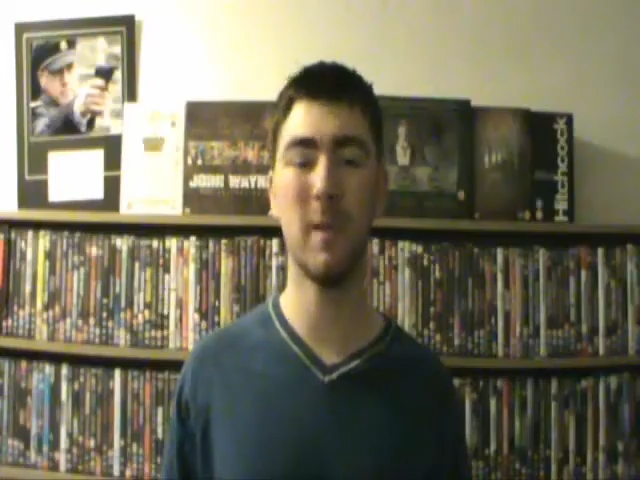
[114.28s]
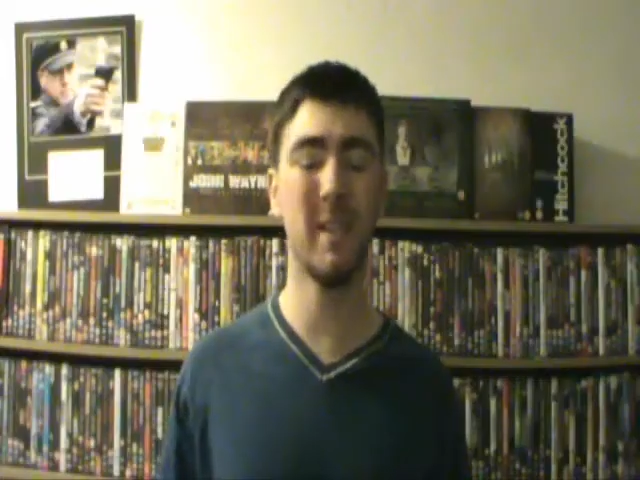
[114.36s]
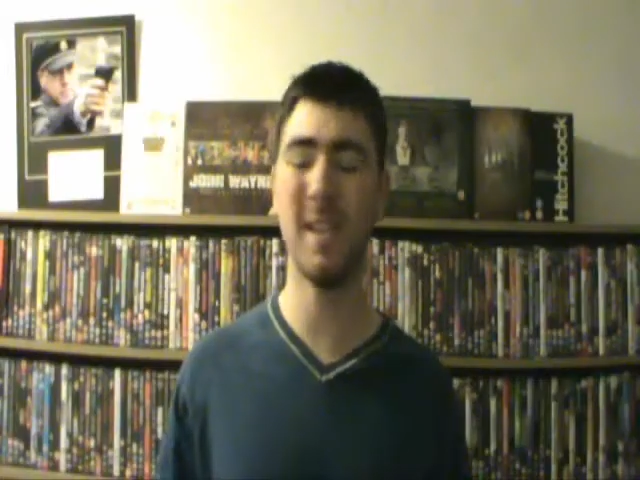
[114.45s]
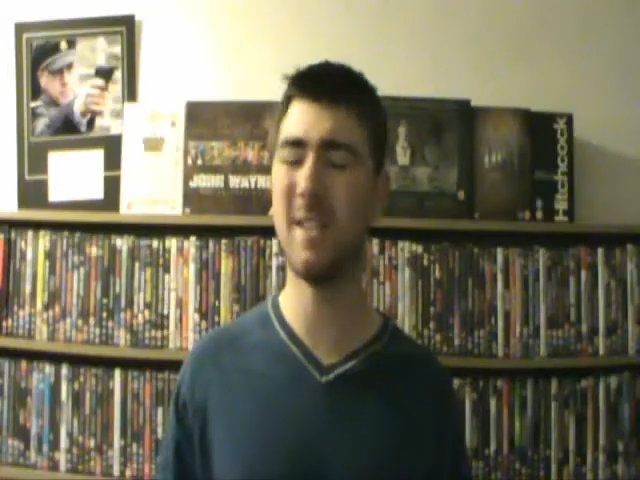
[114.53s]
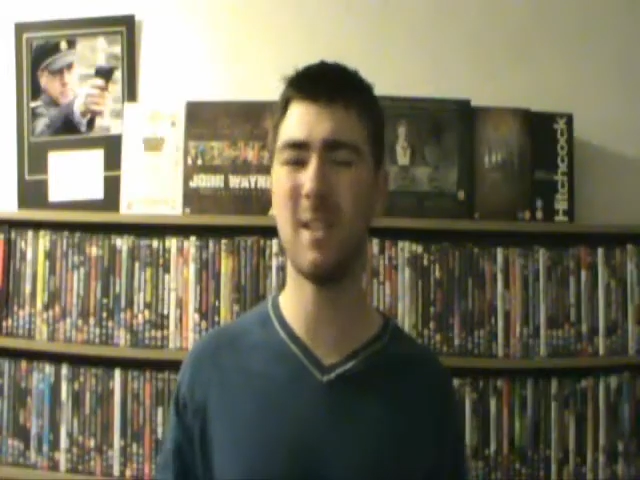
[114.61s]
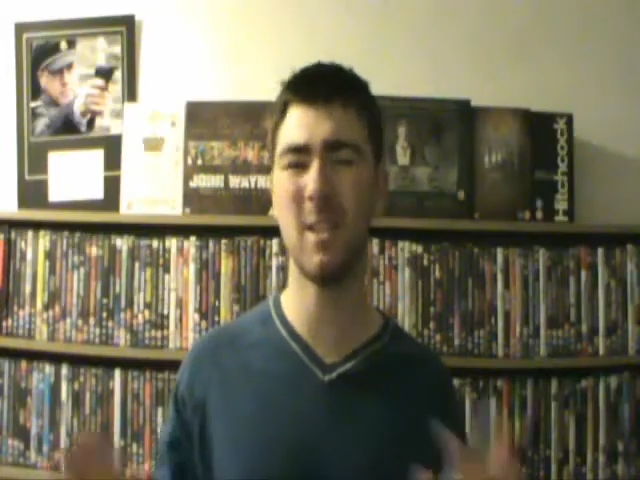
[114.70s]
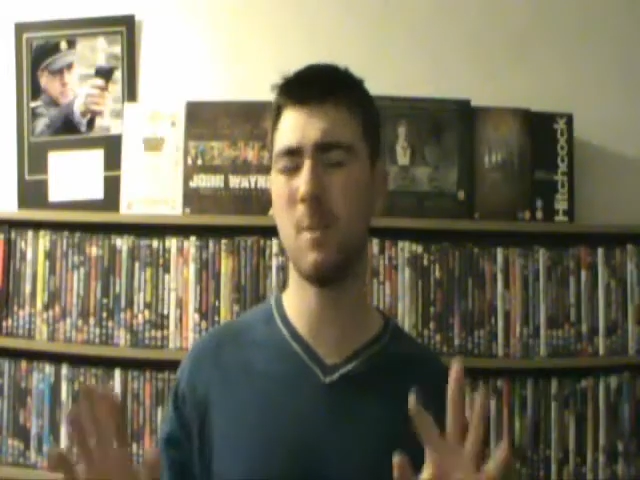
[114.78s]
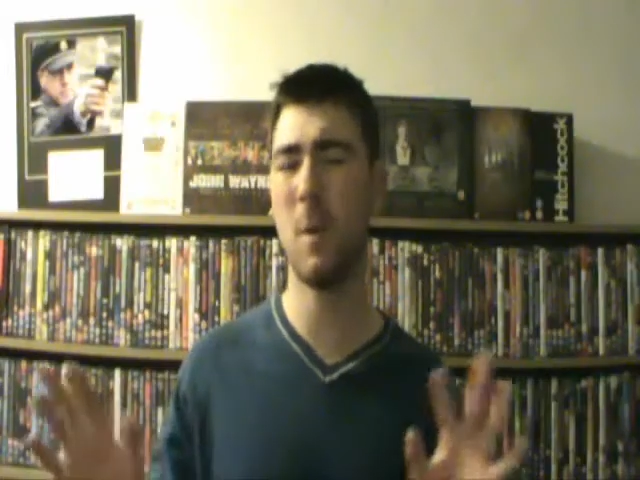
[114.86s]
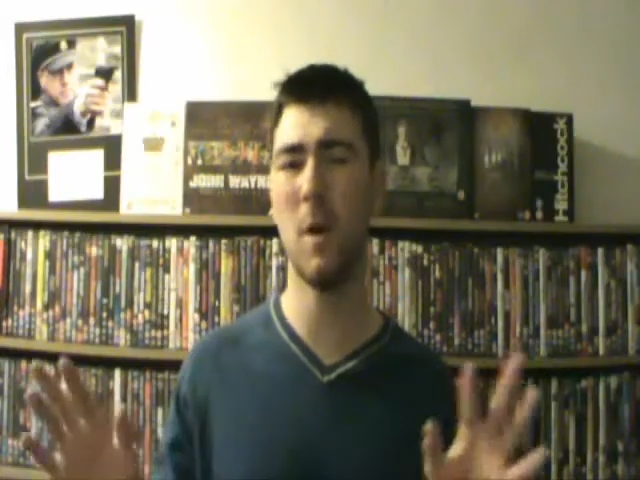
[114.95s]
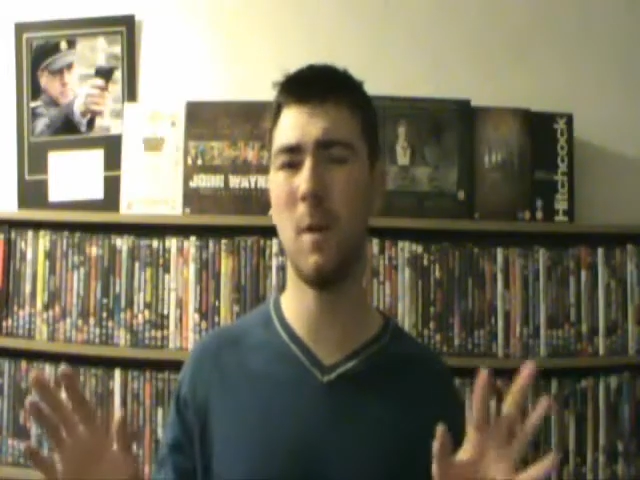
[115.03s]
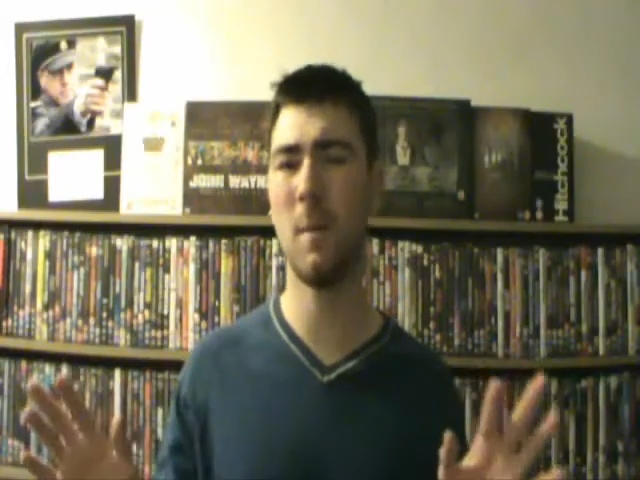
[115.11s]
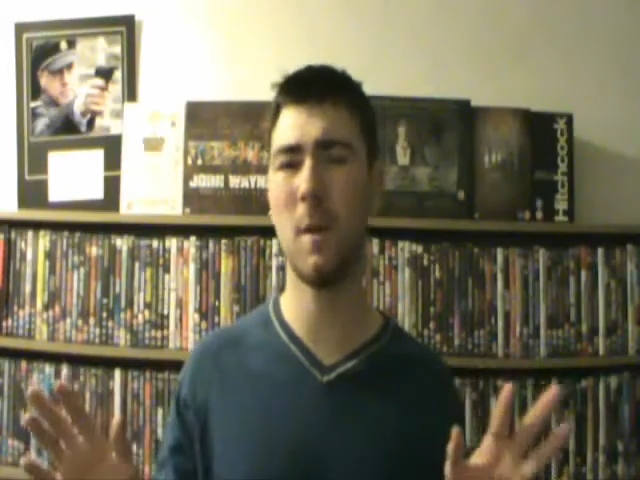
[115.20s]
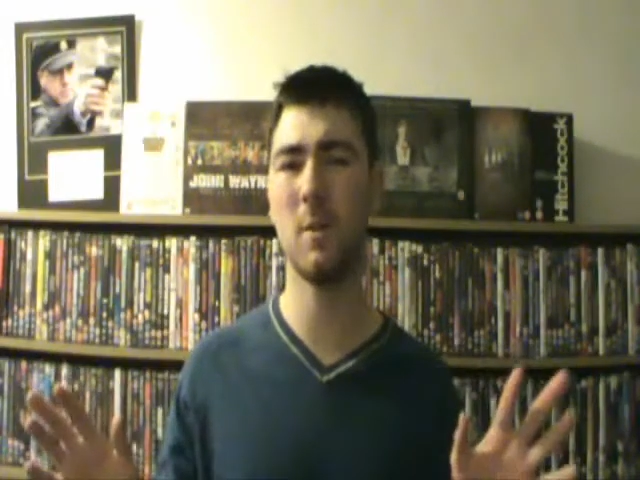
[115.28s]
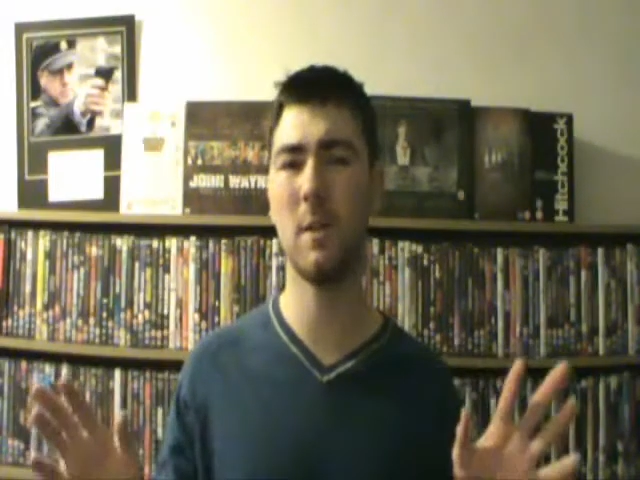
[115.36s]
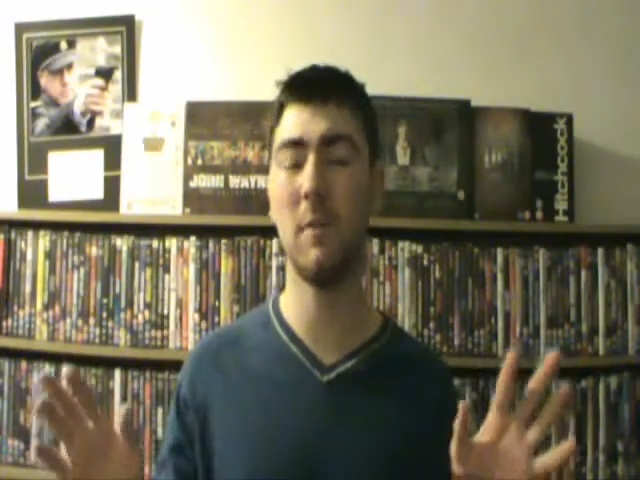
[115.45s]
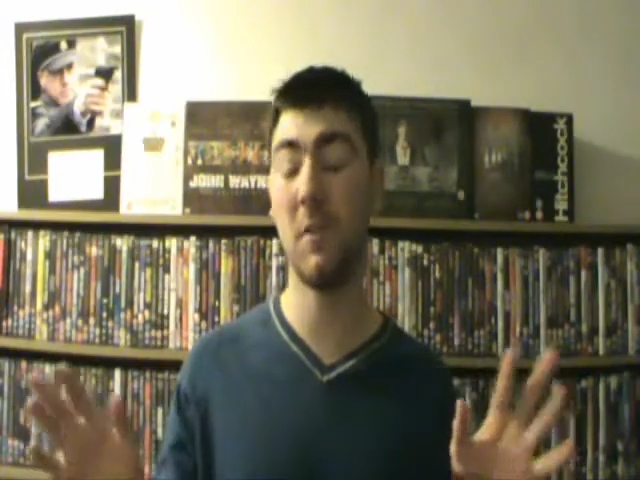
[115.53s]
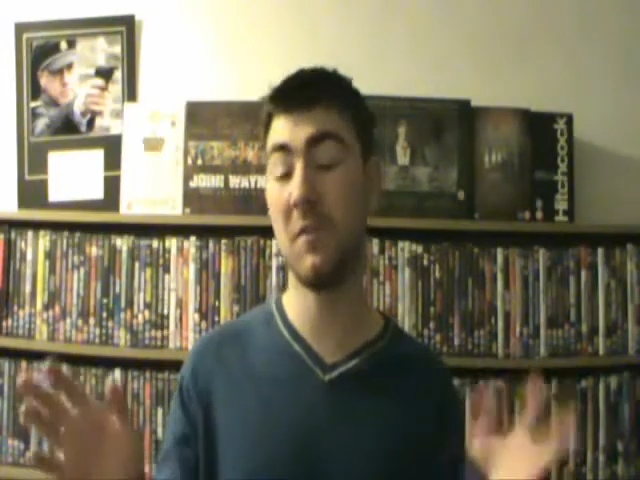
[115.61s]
which isn't a spoiler because